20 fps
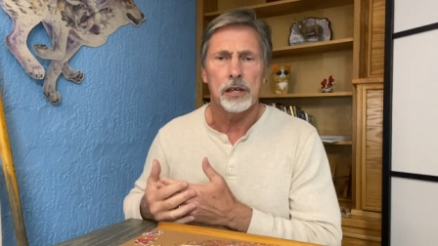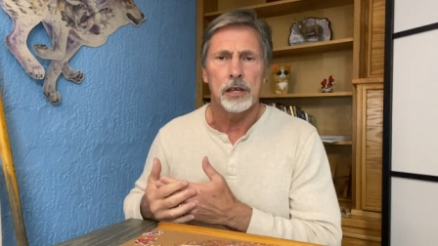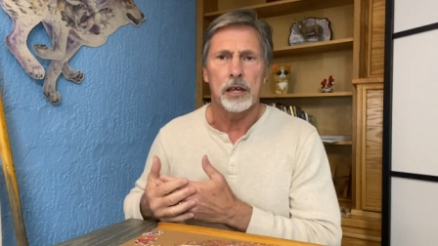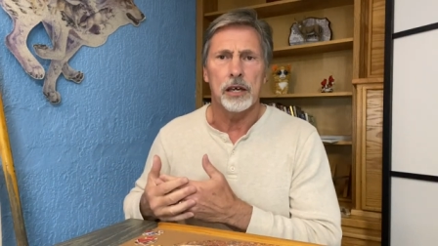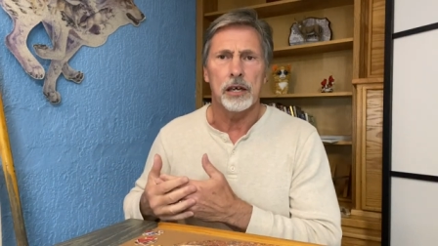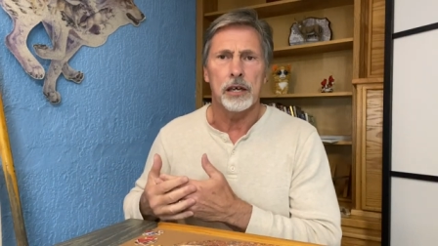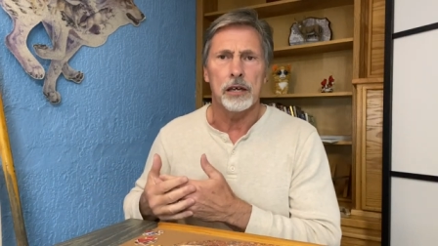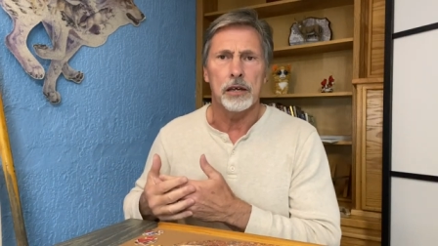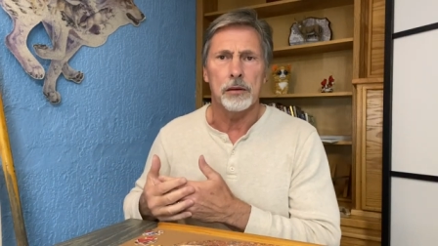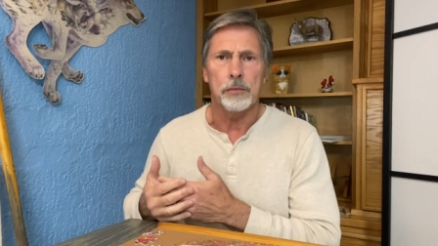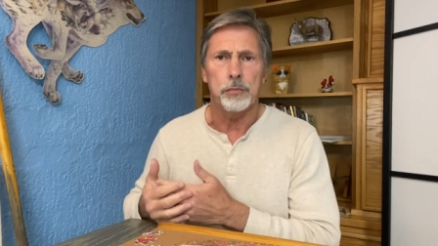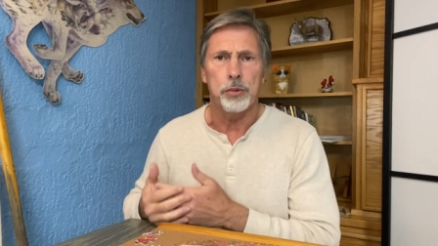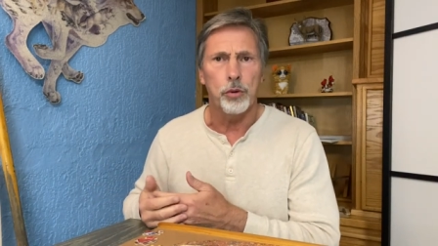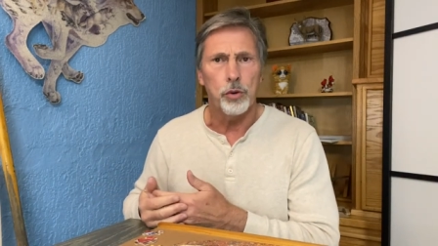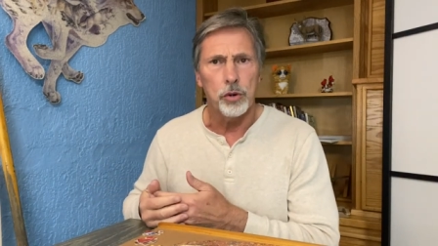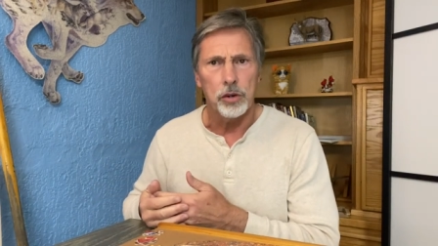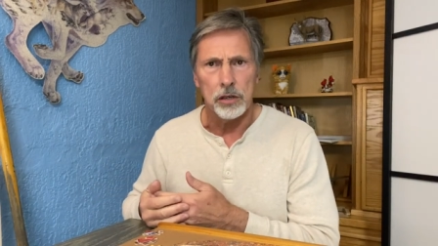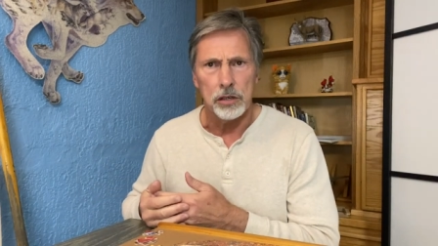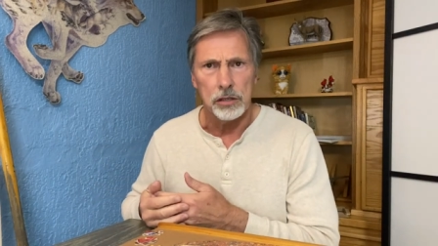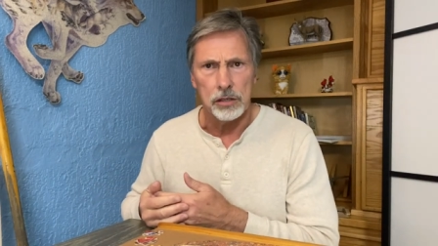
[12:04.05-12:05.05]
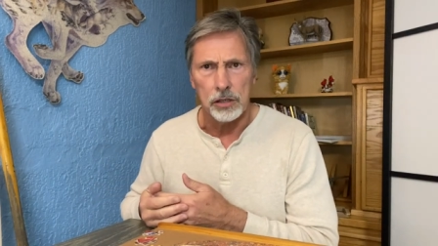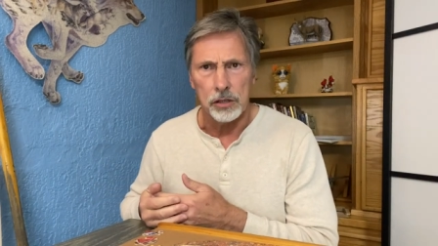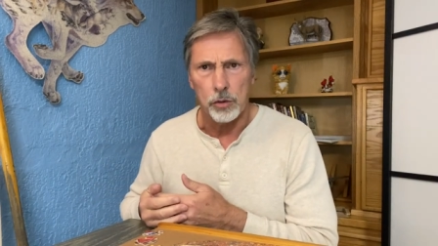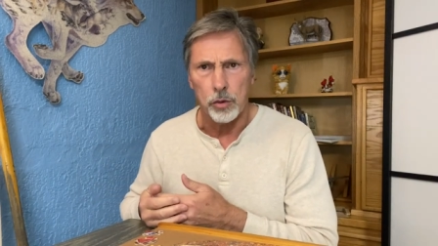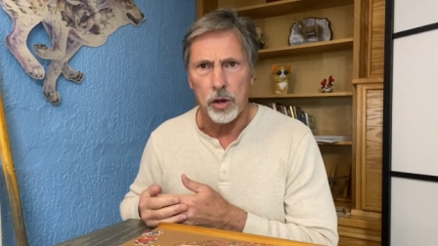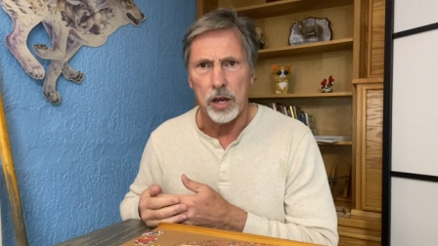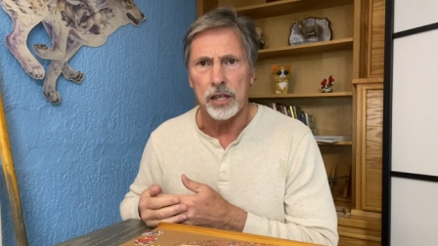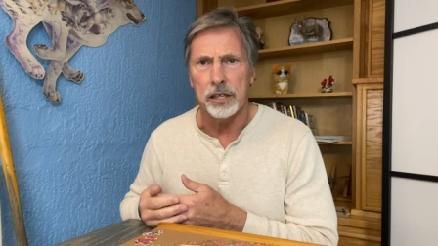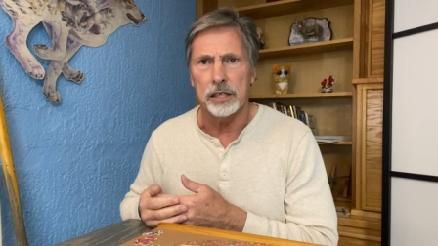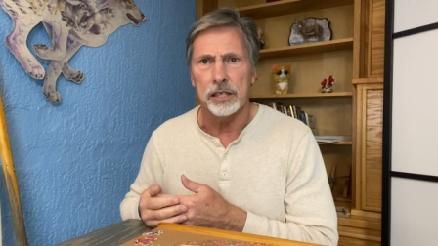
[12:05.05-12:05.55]
uh, poor
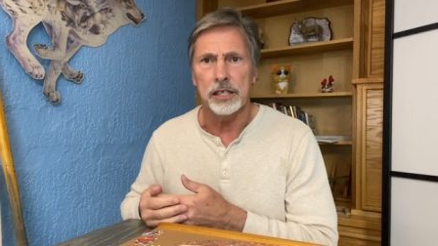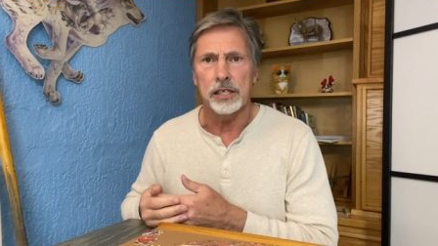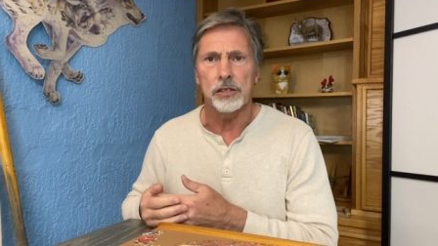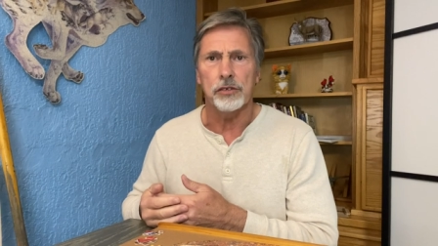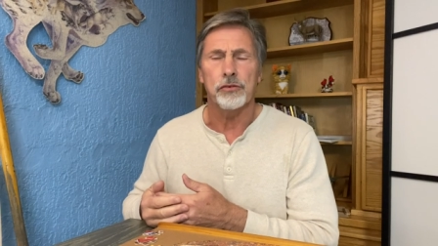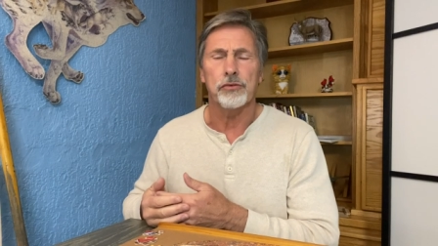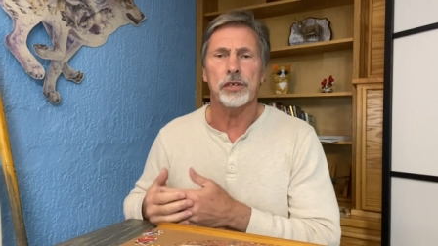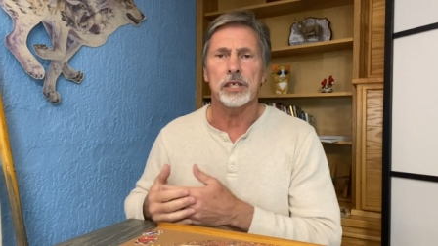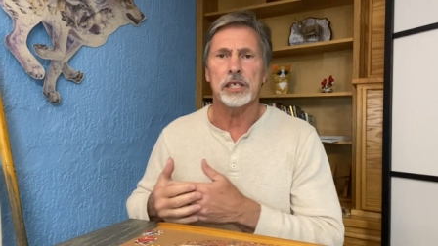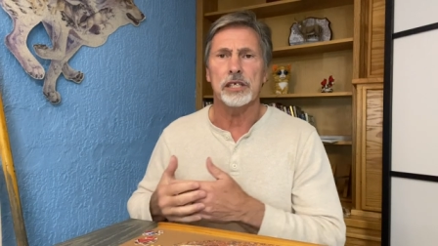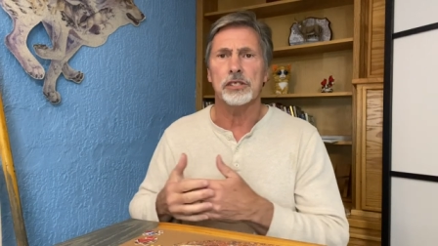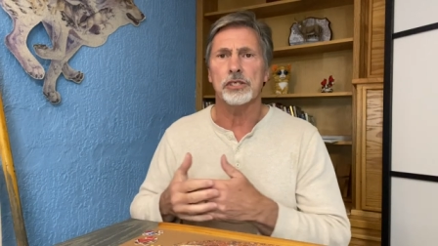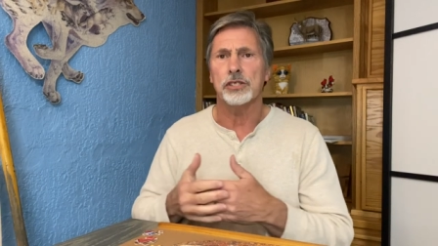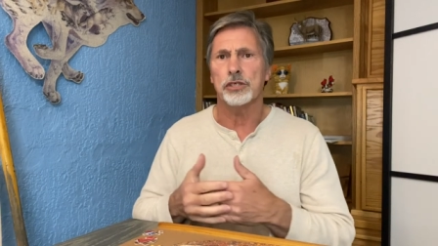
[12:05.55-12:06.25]
quality ingredients,